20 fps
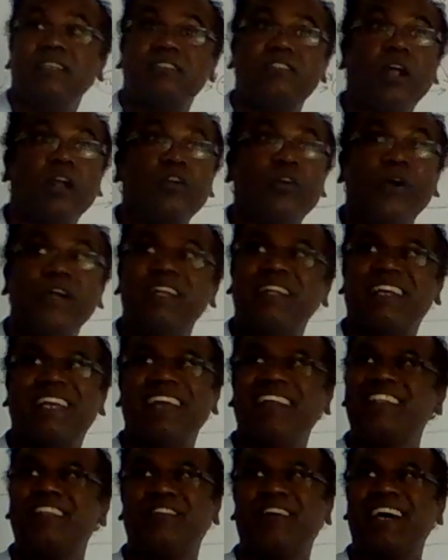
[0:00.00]
not going to
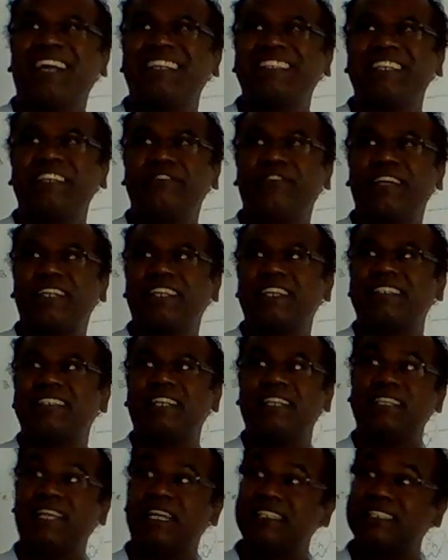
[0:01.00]
kill the virus infected
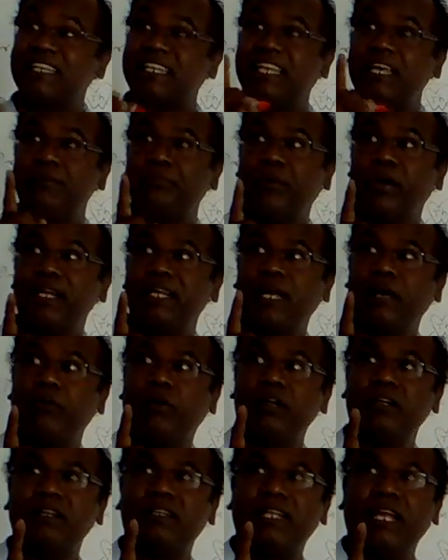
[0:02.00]
cell. That's the key point I
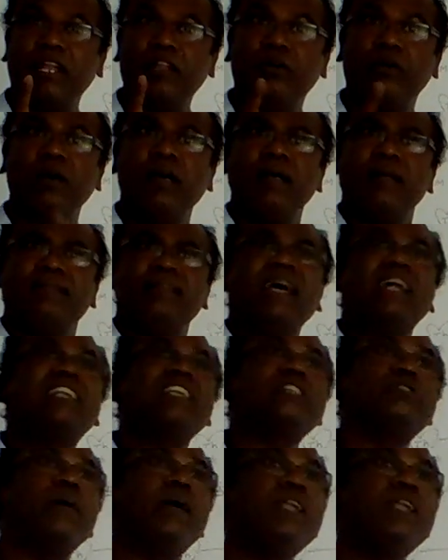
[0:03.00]
want to tell you. That is when